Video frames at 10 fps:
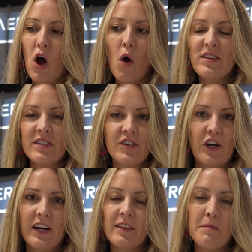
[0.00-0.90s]
always
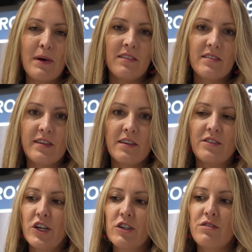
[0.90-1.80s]
integrating the best
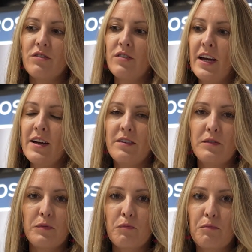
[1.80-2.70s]
sensors
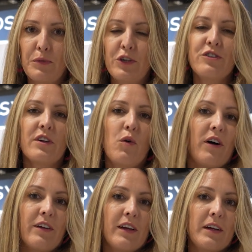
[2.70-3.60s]
and producing
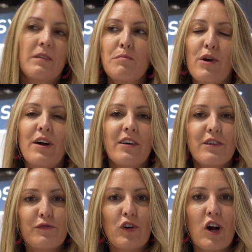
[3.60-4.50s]
quality
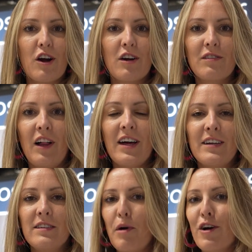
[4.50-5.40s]
products for our
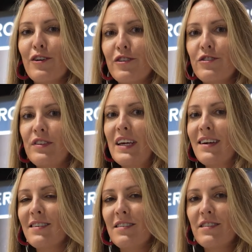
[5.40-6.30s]
clients, partners,
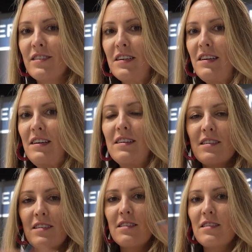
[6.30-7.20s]

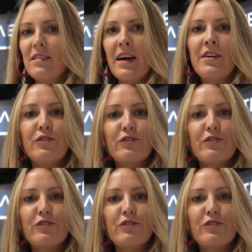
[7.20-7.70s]
and end